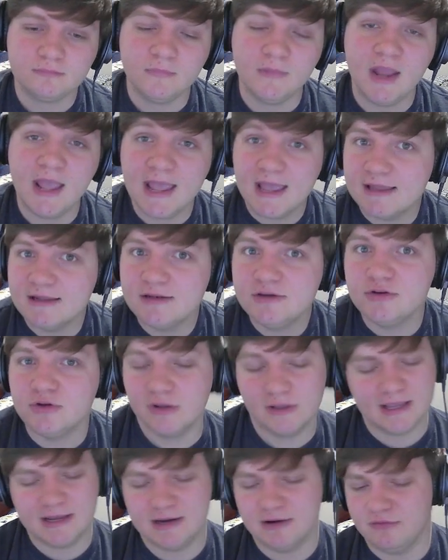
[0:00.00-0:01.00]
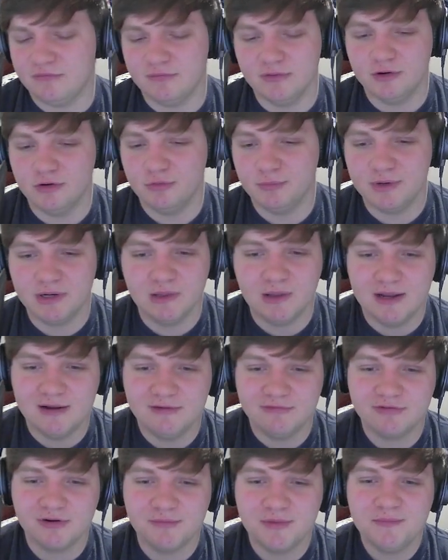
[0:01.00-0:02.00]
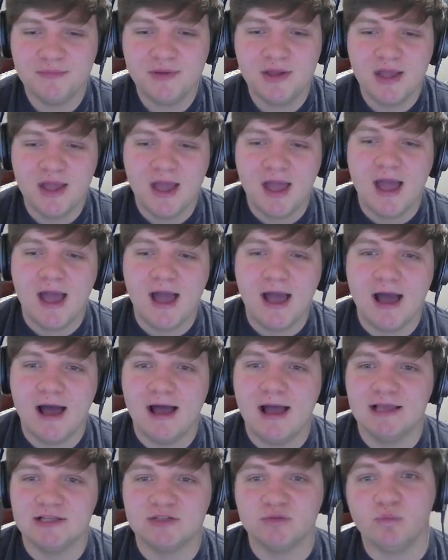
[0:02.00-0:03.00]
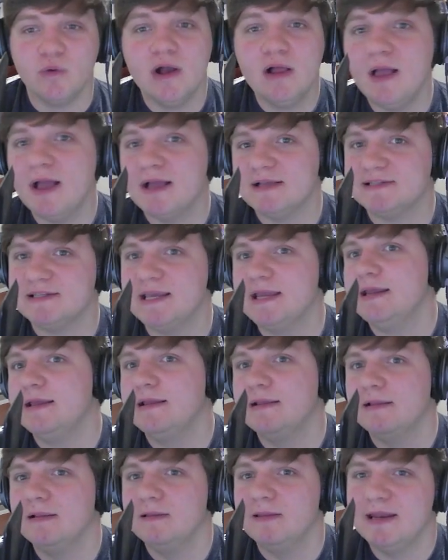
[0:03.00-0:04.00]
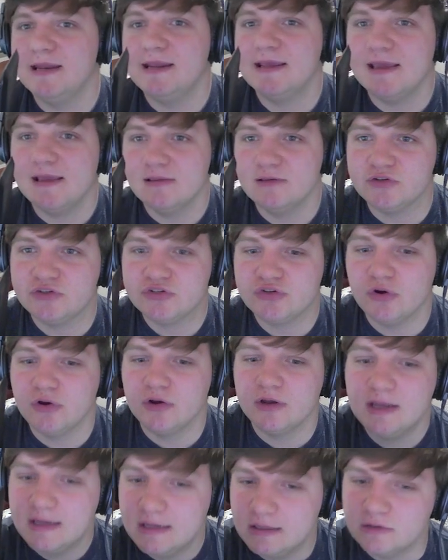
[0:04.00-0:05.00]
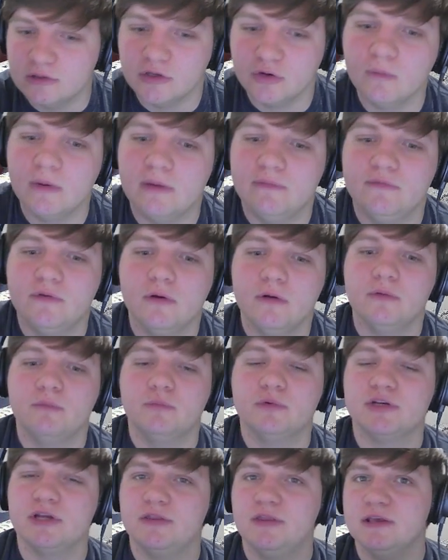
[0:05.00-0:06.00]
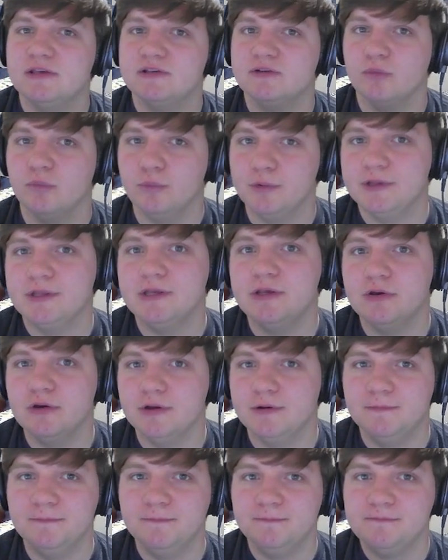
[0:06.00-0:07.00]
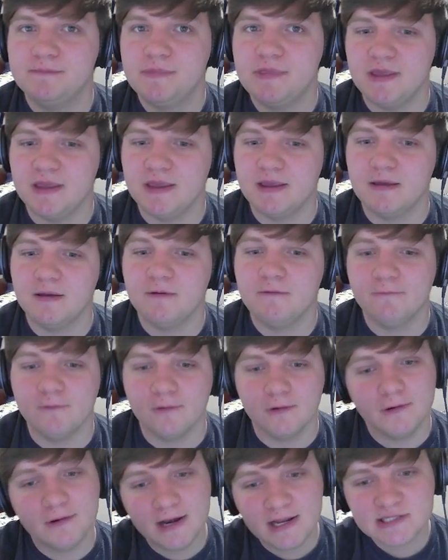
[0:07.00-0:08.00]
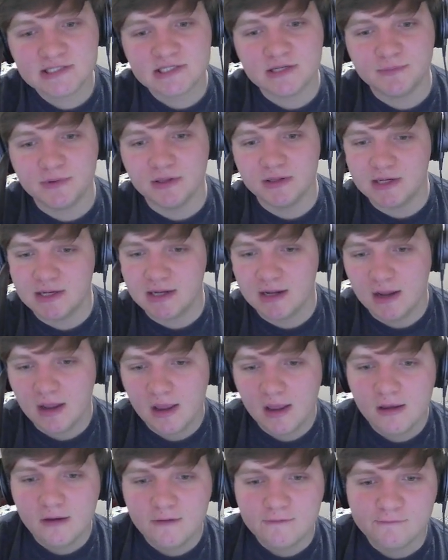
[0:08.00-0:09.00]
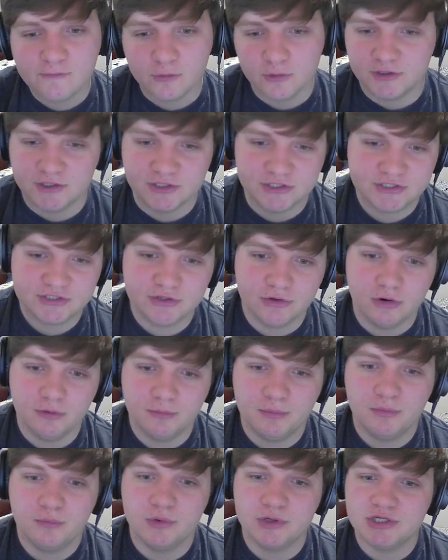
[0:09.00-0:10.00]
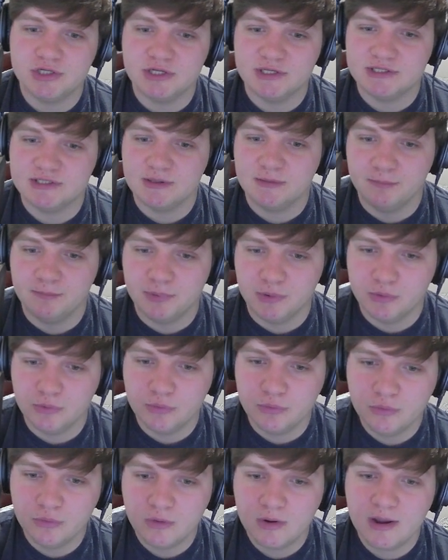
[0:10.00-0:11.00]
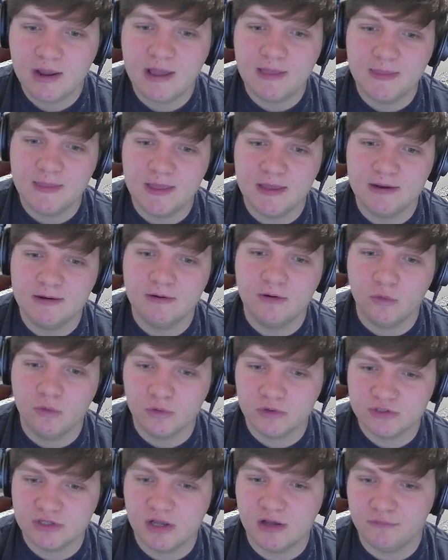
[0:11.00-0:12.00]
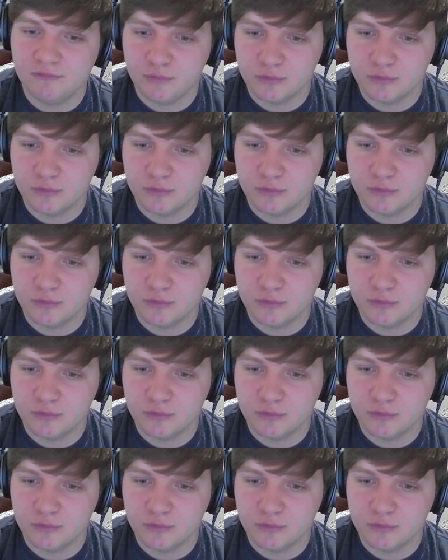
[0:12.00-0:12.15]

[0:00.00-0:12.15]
and you can gain a little bit of life from them, as well as getting Lady Catelyn Stark in the graveyard, which I think is a really good thing for her next ability for Disturb, which is blue and then Orzhov,